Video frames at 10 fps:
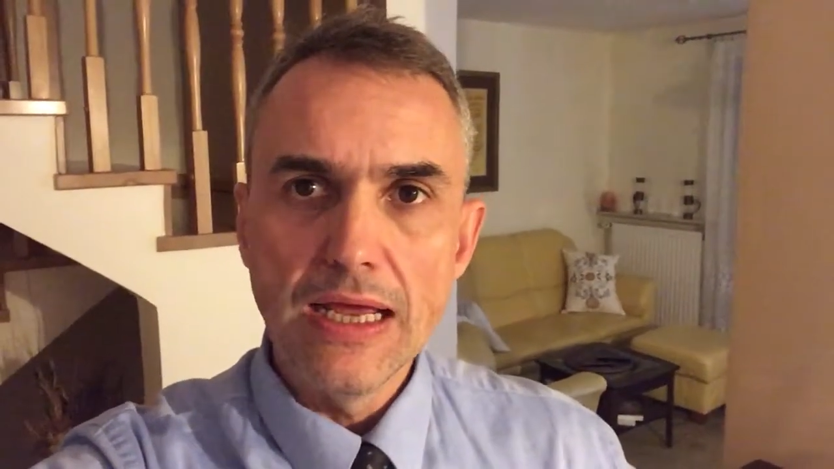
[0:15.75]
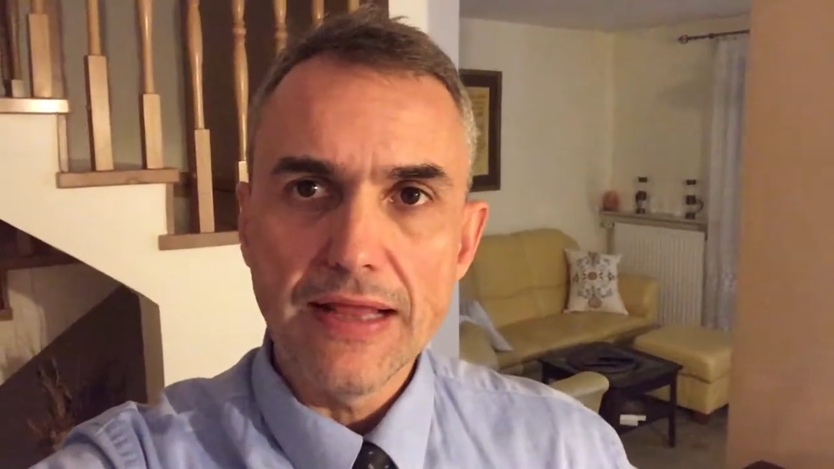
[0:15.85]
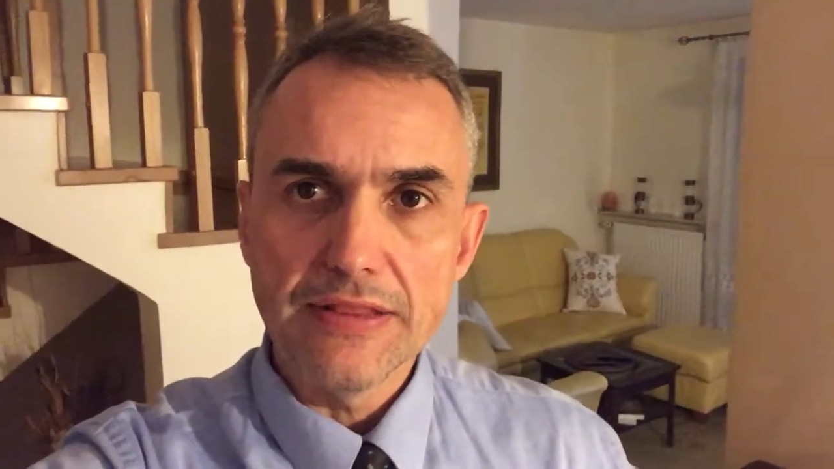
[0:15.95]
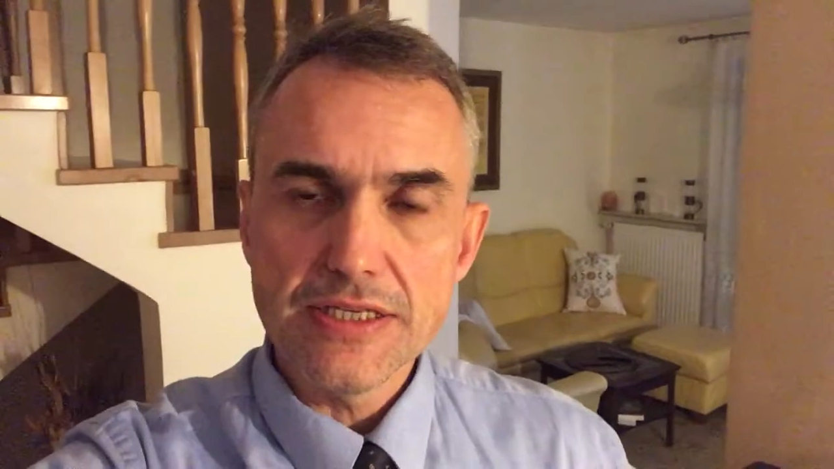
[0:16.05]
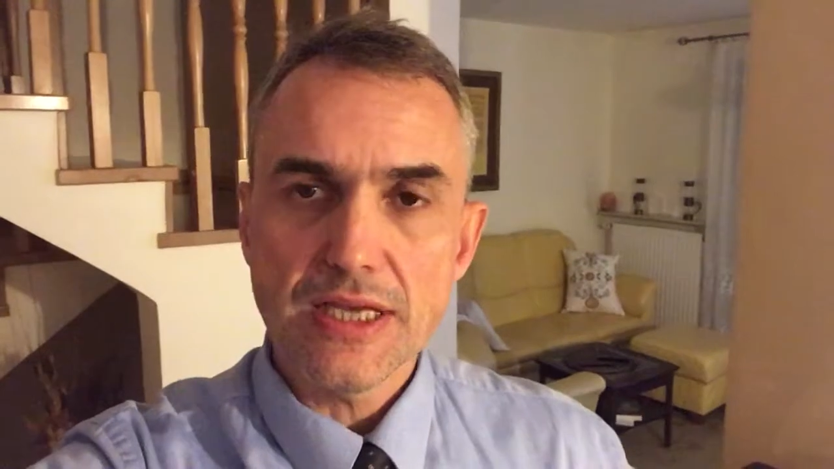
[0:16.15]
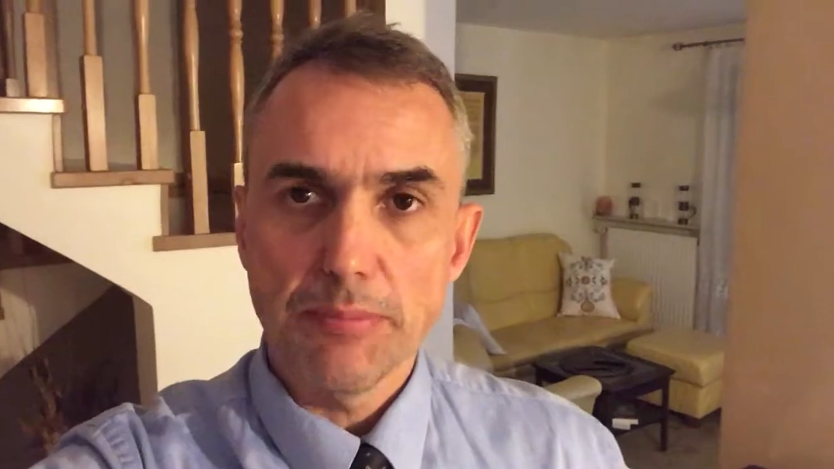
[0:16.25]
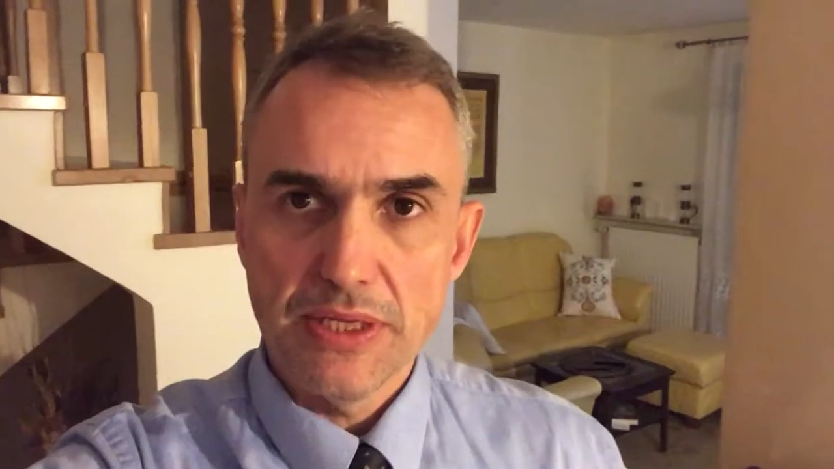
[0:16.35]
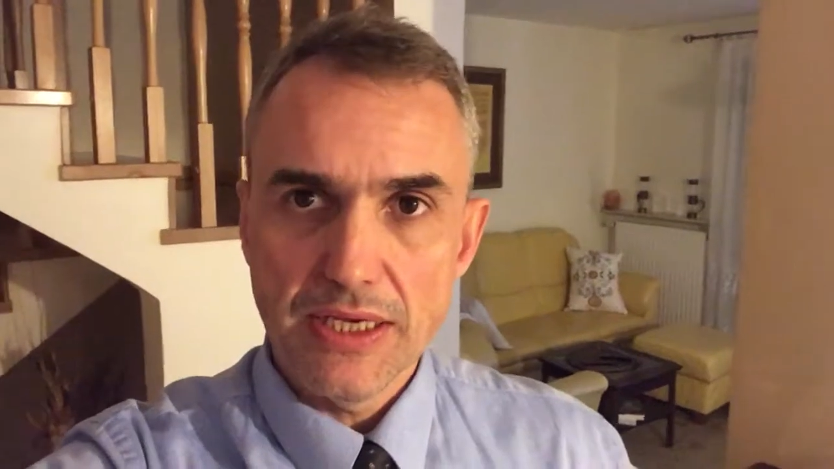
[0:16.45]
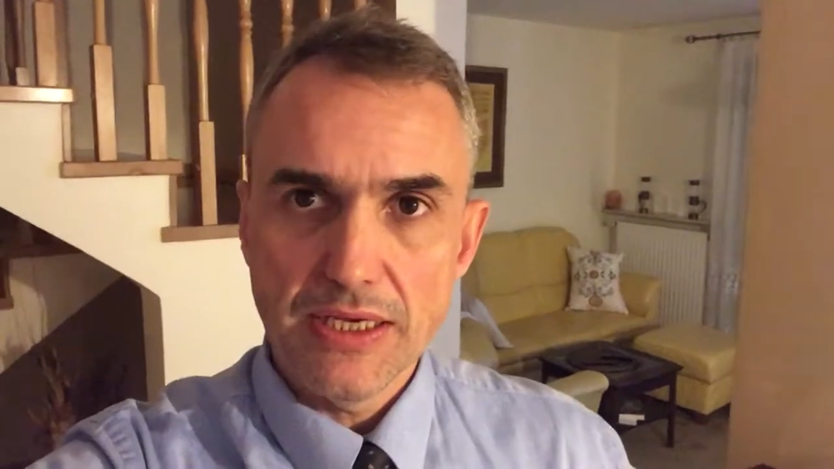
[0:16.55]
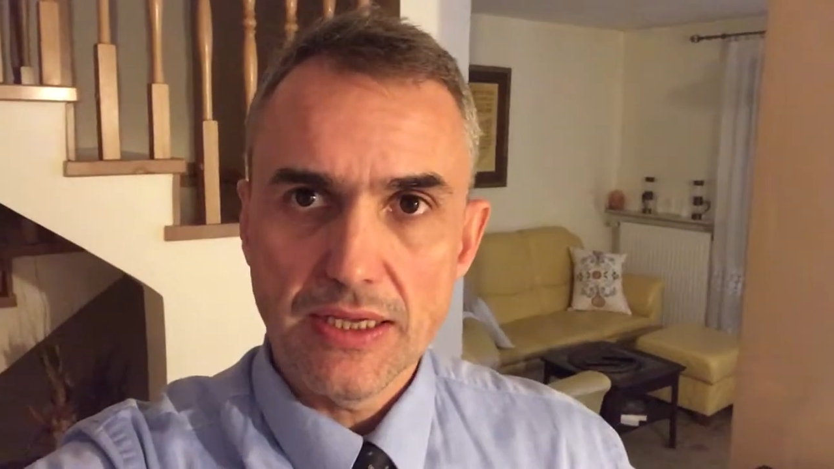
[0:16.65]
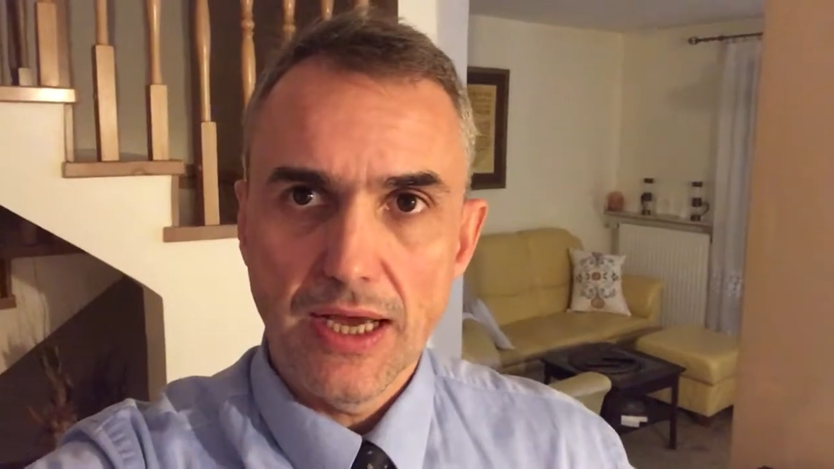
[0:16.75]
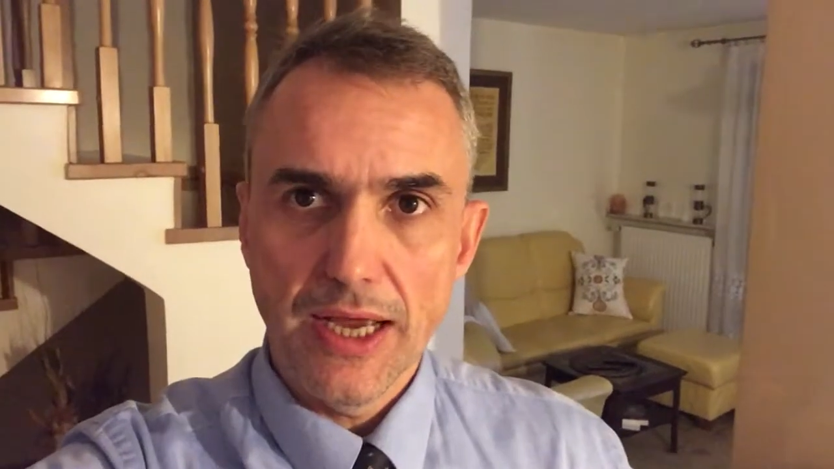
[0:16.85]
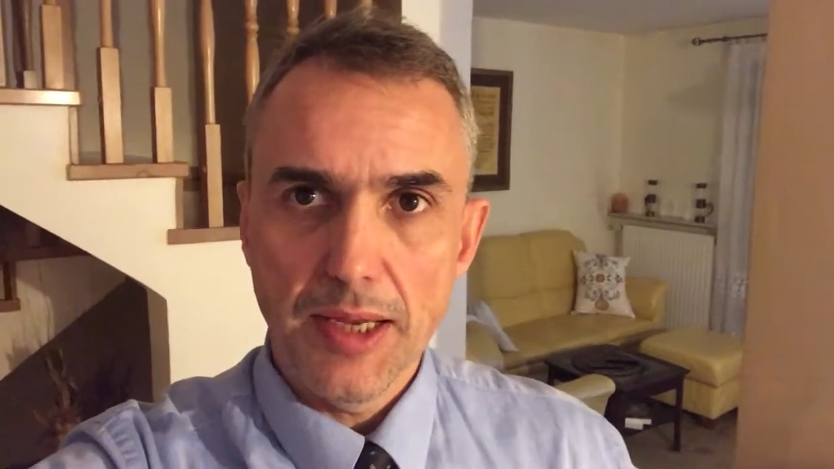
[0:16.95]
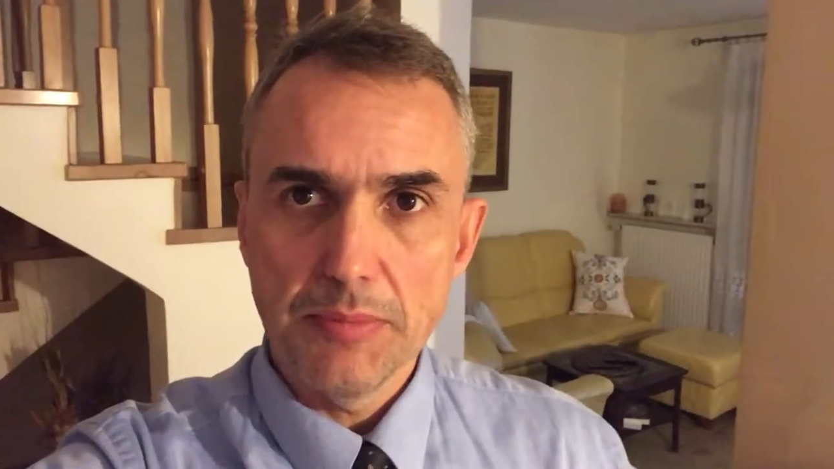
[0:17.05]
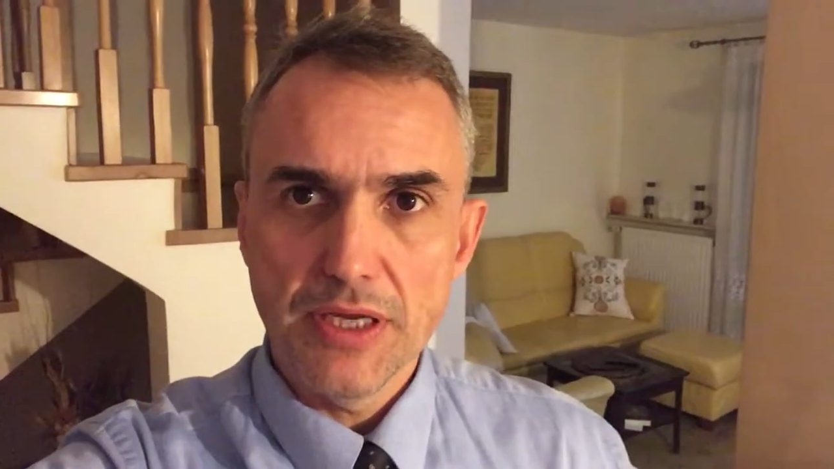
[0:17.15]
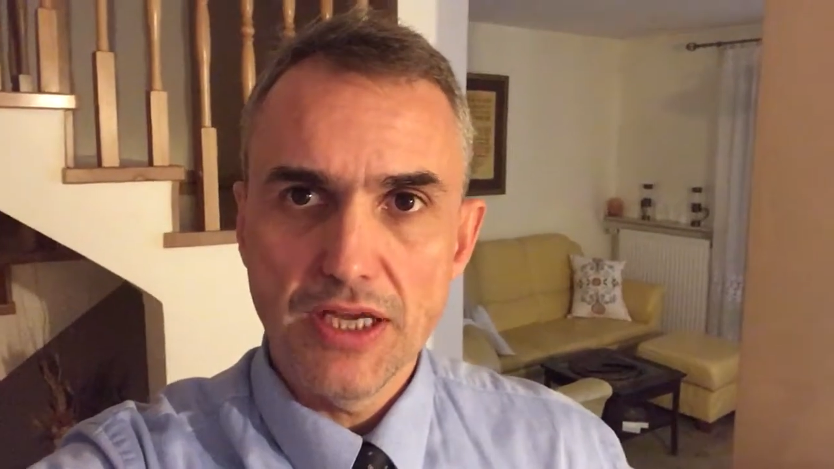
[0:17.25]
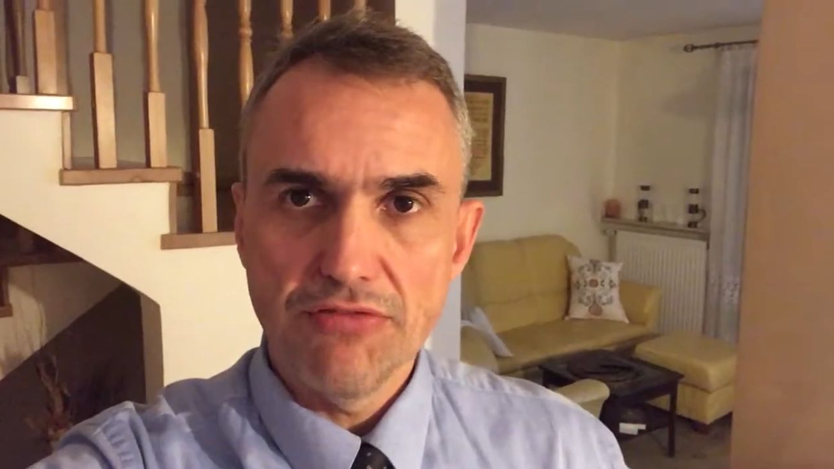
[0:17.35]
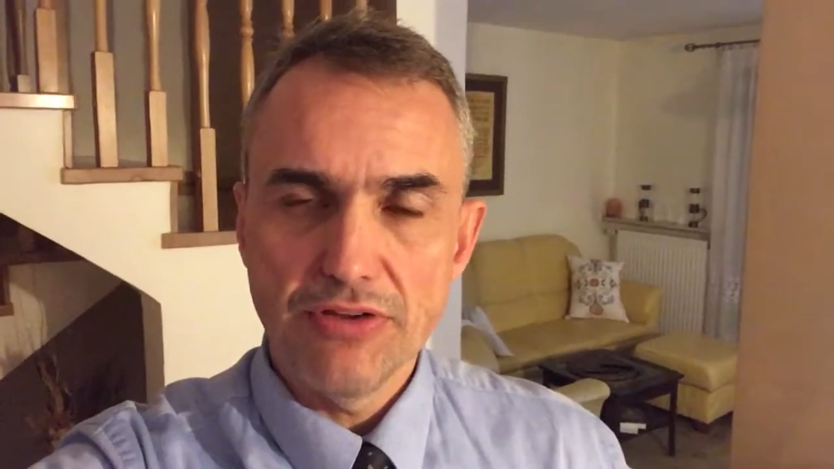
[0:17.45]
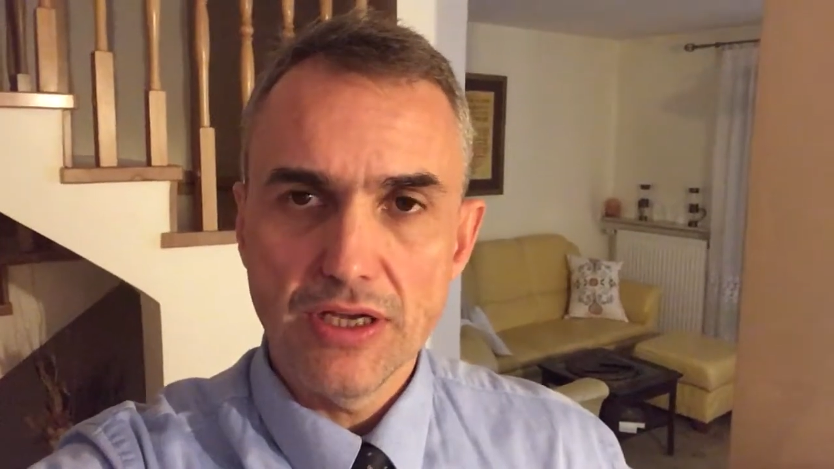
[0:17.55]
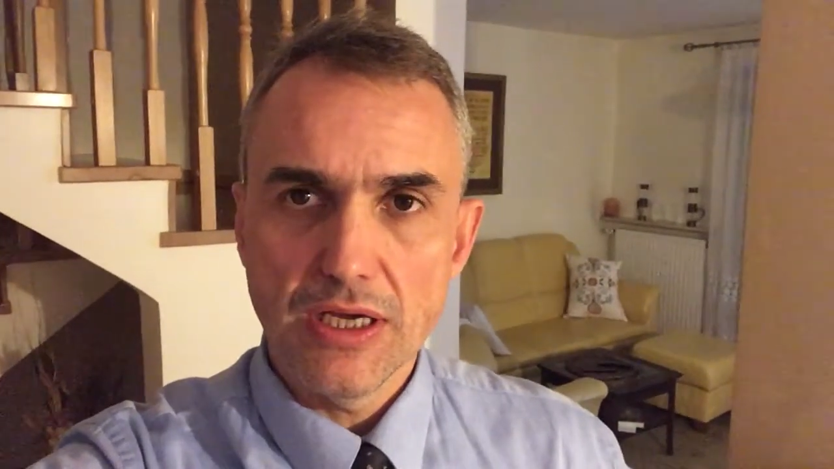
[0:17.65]
In this update I am
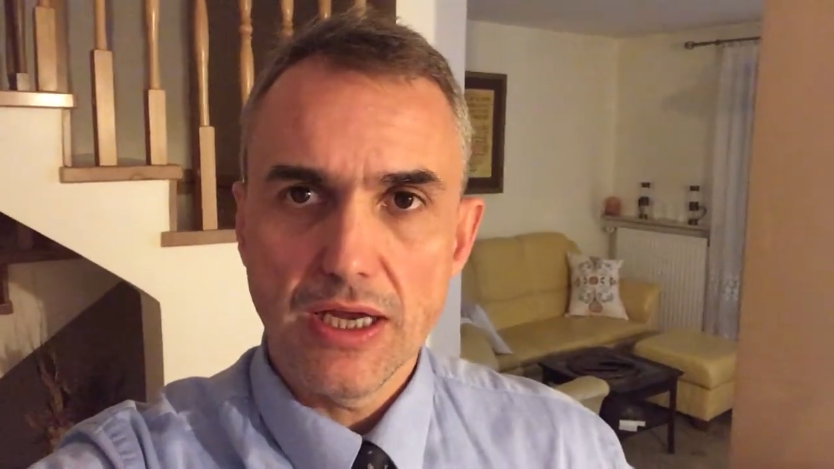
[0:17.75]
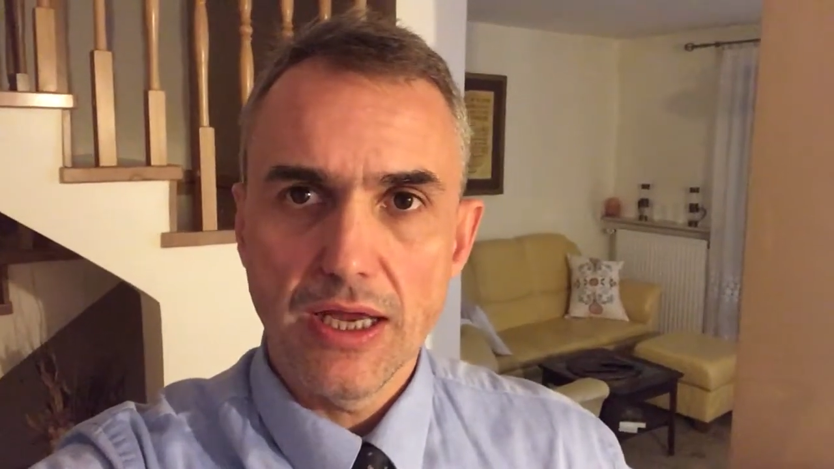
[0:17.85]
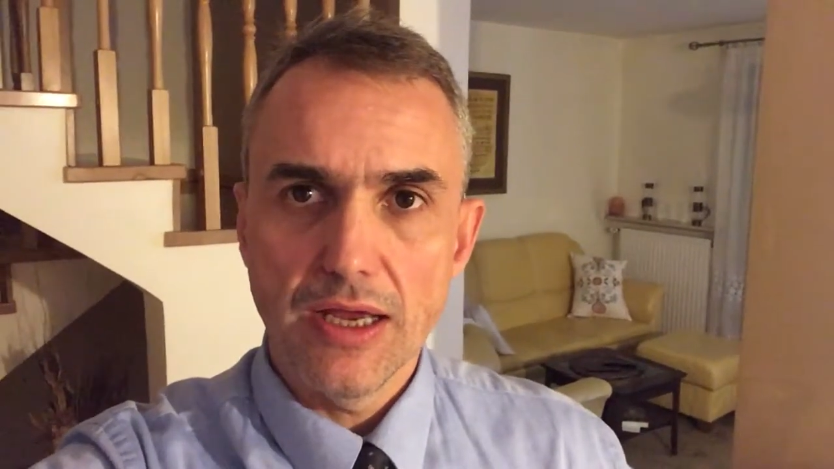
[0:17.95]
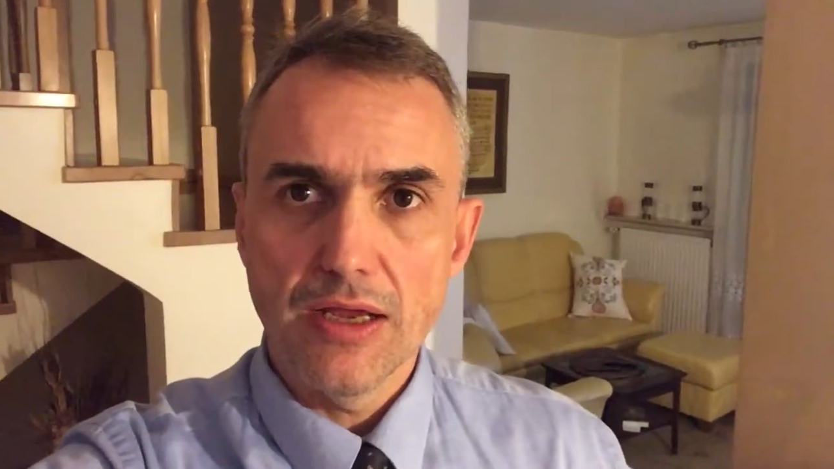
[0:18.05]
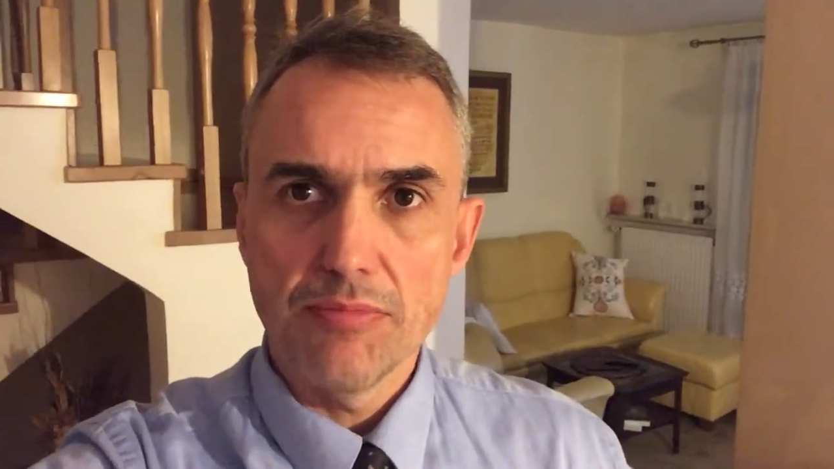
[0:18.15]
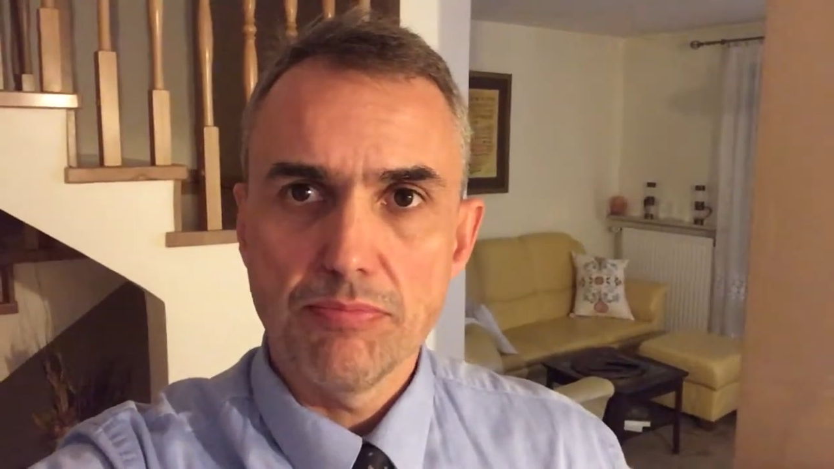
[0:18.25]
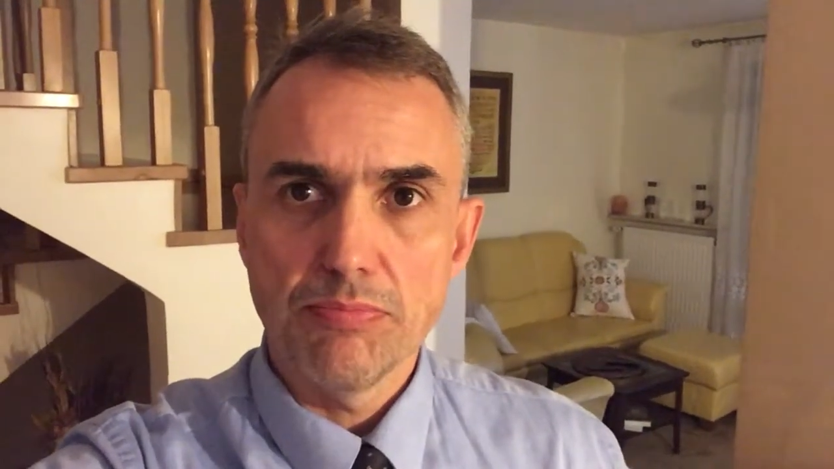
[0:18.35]
giving a